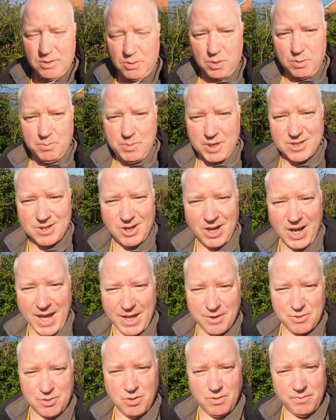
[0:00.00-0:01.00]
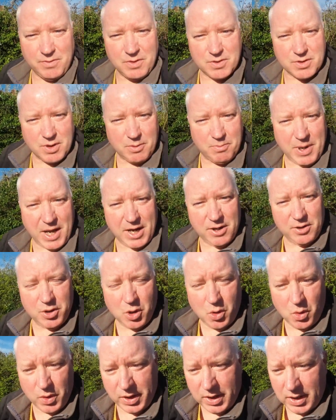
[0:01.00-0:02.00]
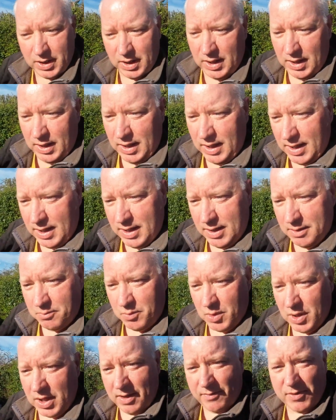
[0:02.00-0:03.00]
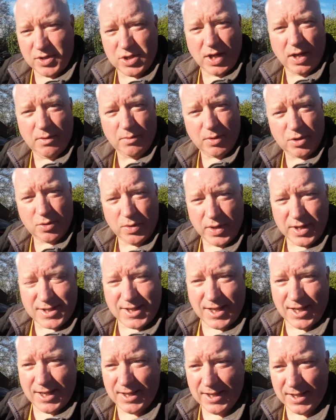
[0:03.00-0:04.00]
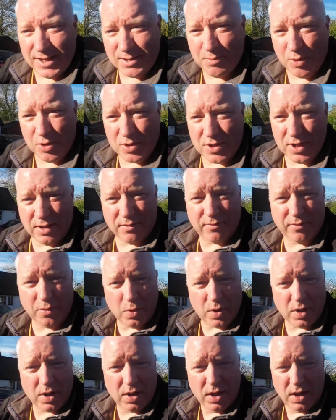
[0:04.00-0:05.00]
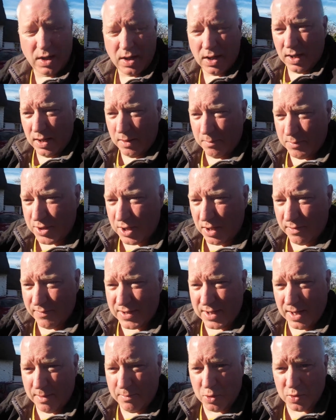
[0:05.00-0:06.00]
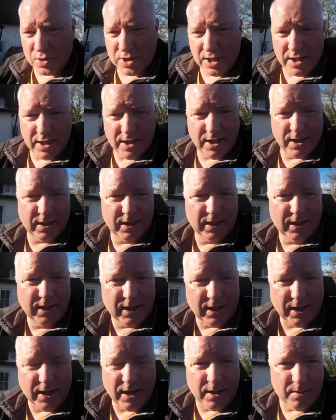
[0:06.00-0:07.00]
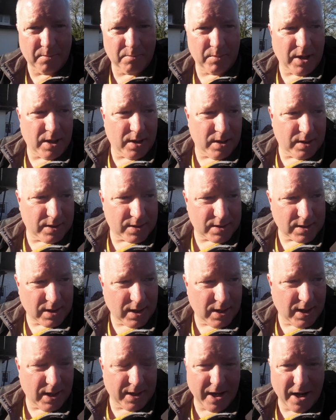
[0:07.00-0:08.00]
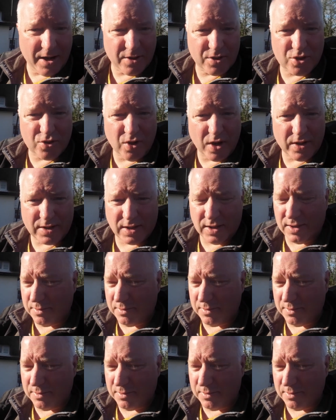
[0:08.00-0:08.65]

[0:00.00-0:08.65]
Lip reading: or Bicester Land Rover as they're better known. We'll have a chat with Chris. He's booked in for service MOT and an air strut.